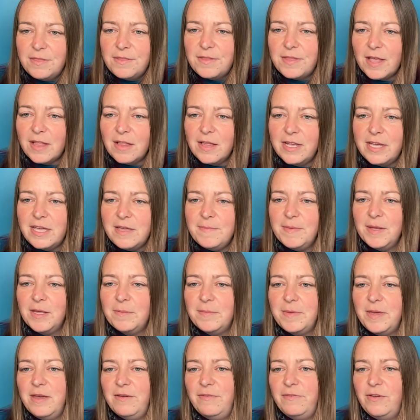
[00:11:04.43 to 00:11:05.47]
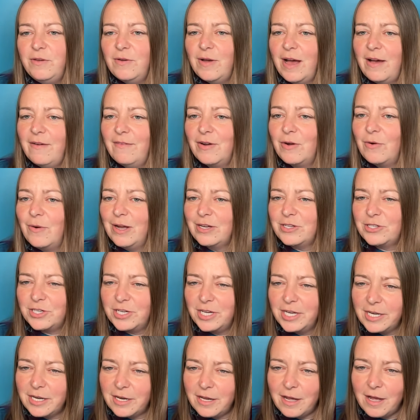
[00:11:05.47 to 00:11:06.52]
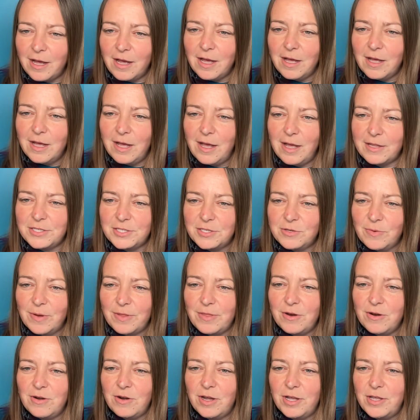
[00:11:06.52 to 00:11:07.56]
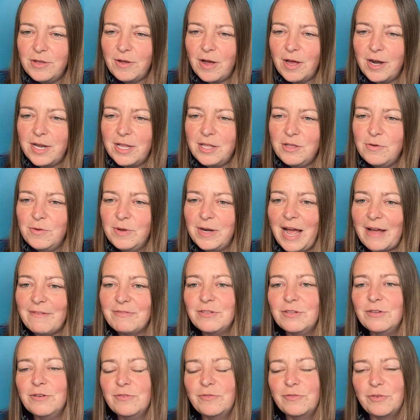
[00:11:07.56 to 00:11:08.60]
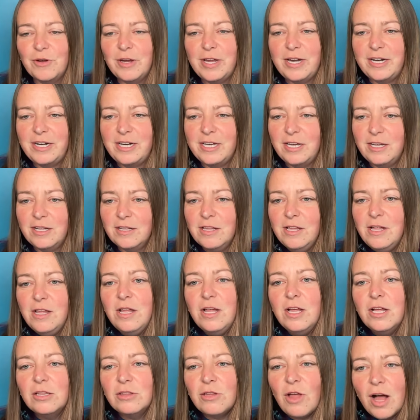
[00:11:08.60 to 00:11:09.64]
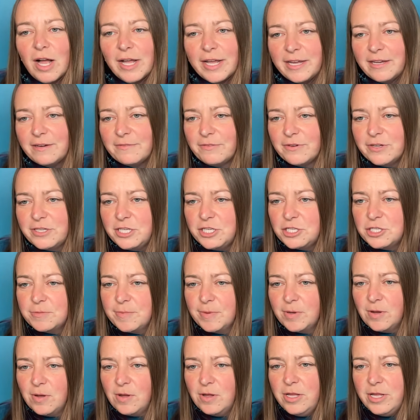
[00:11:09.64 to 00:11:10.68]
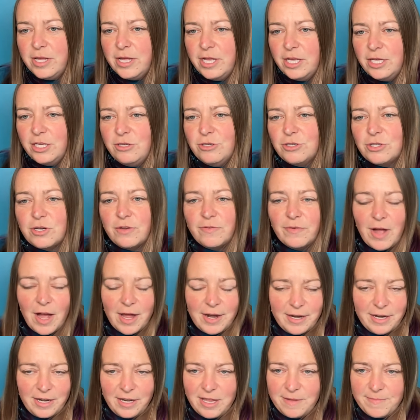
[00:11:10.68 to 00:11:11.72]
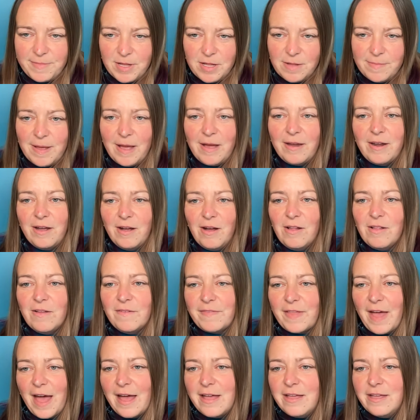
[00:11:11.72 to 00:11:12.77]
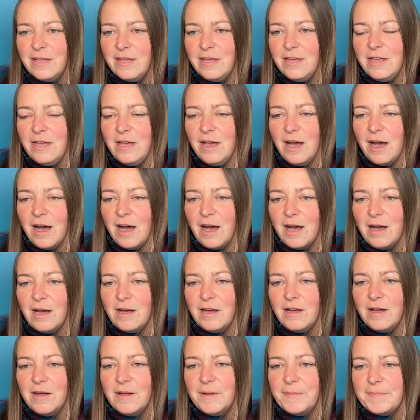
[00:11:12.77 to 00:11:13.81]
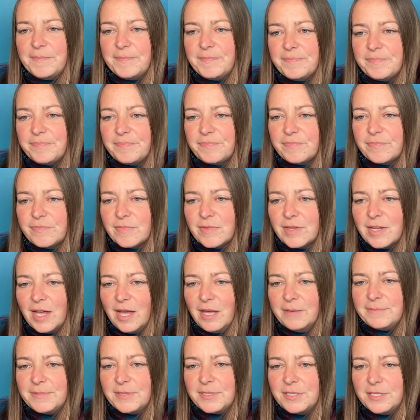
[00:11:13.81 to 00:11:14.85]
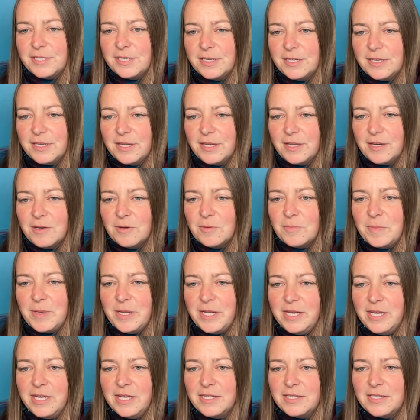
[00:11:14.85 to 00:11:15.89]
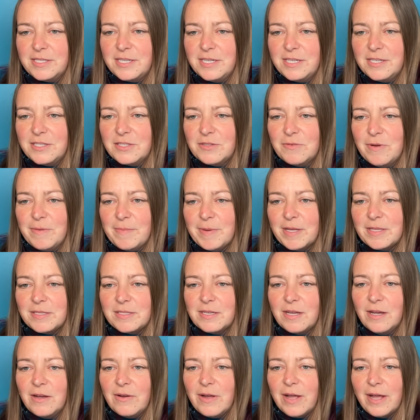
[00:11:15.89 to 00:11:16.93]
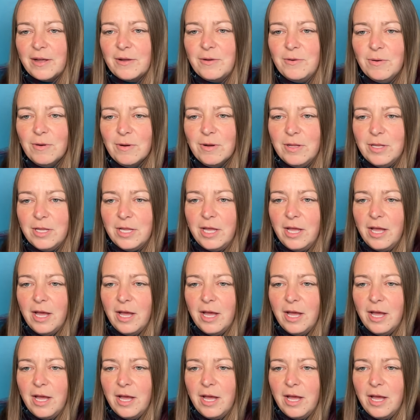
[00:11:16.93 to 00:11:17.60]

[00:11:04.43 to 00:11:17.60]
Della, email me if you have a question as to whether or not you got it. You would have to have created a login for Teachable. You should have gotten an email about it, all of that. I'm still in obedience. He is 3 months. Okay, cool.